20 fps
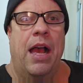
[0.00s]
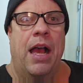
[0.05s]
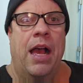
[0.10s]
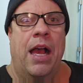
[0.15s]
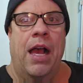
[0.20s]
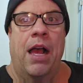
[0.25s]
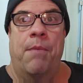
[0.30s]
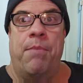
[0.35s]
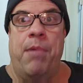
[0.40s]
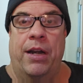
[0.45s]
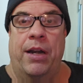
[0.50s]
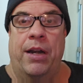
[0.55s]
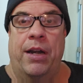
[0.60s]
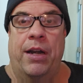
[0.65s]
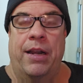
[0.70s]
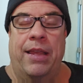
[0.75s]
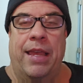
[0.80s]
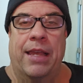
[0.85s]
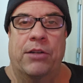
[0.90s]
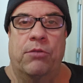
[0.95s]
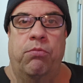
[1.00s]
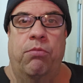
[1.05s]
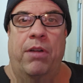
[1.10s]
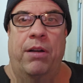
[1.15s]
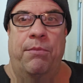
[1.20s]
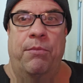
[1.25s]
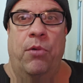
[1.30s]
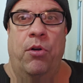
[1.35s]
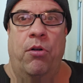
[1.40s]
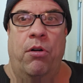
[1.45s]
I'll probably try to catch
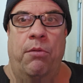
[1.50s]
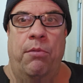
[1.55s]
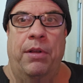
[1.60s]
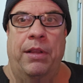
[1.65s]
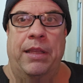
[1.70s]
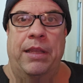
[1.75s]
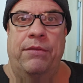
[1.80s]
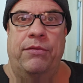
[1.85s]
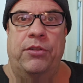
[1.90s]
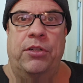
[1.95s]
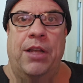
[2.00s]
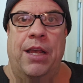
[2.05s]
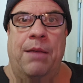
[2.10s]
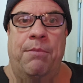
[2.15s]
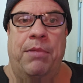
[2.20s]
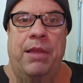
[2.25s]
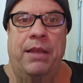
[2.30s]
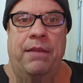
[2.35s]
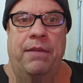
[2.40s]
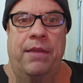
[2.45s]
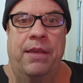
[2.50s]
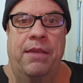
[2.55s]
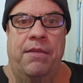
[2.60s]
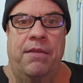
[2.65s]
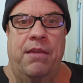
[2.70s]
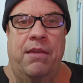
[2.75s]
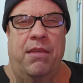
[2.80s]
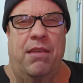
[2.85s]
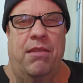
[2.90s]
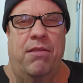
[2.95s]
one more relief job like
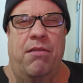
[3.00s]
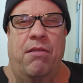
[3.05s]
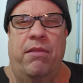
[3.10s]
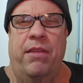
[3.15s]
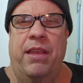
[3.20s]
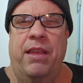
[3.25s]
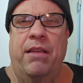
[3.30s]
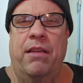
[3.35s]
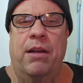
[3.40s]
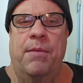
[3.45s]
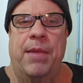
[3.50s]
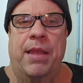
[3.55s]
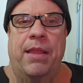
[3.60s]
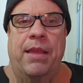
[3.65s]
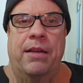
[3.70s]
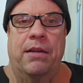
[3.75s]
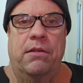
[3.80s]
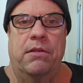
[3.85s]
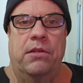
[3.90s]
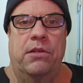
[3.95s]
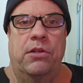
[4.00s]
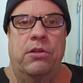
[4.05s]
this, because it's only going to be like